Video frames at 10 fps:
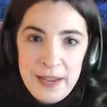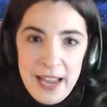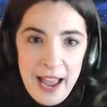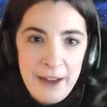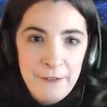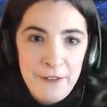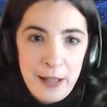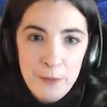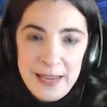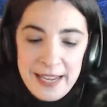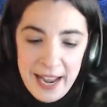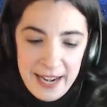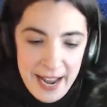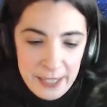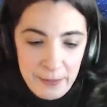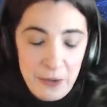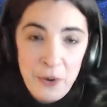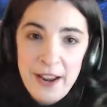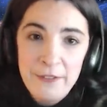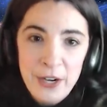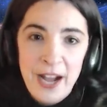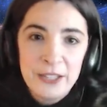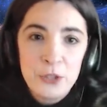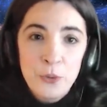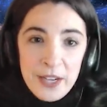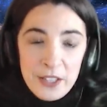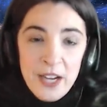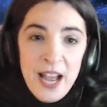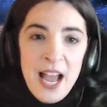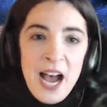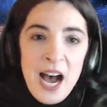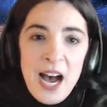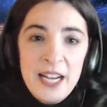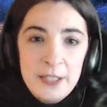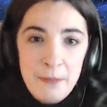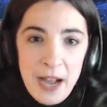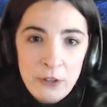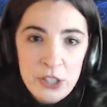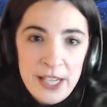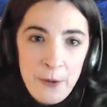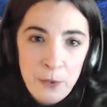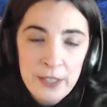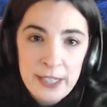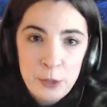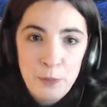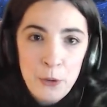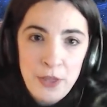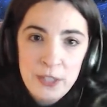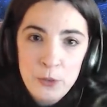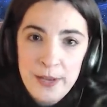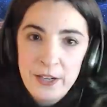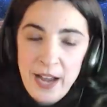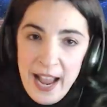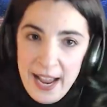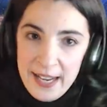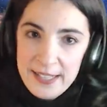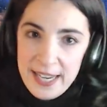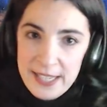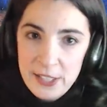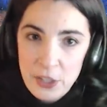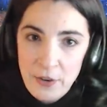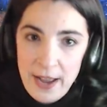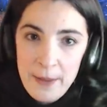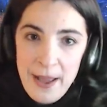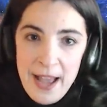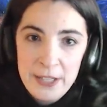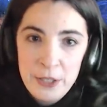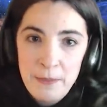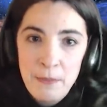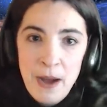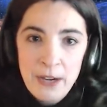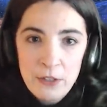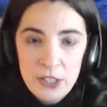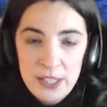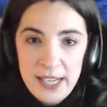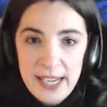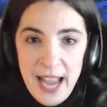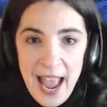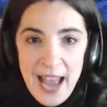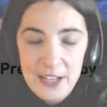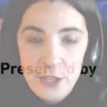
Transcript: me and follow me and ask me whatever on Twitter. Uh, Democracy at Work is both on Twitter and Instagram at Democracy at